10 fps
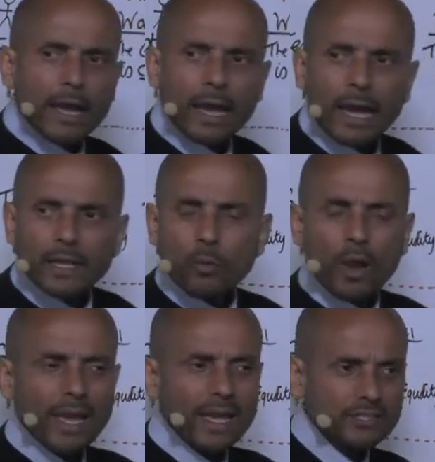Ellen
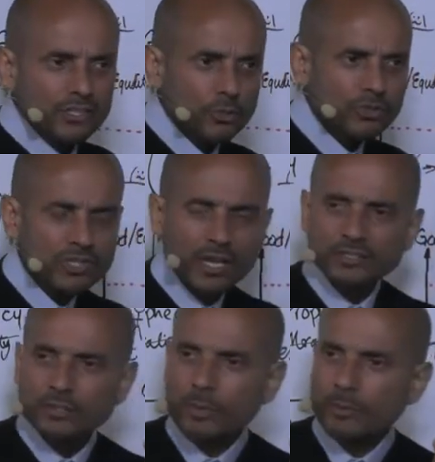White had two sons.
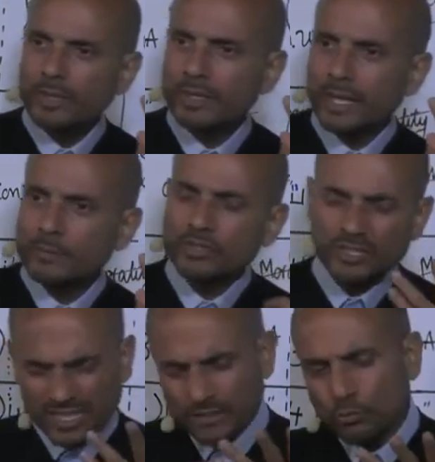You remember their names? She
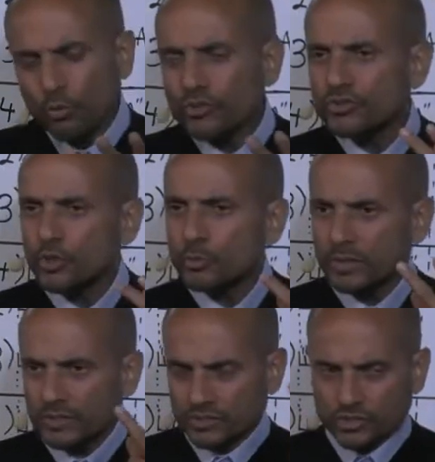has more than two, but
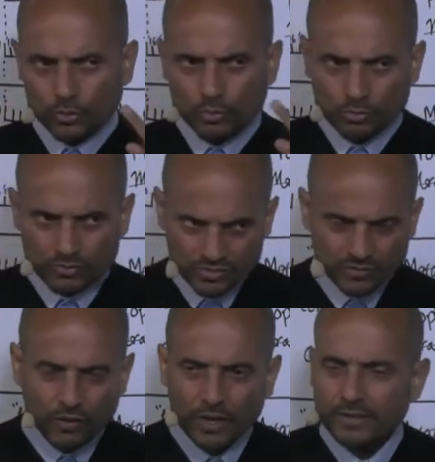the two
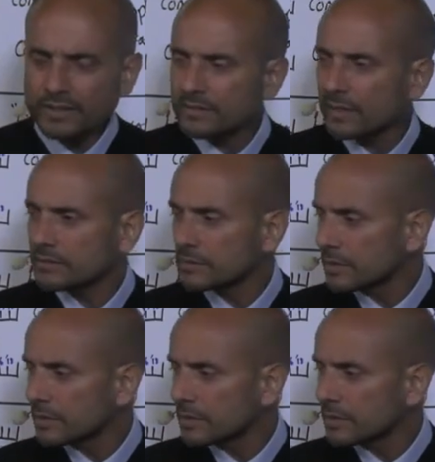surviving sons.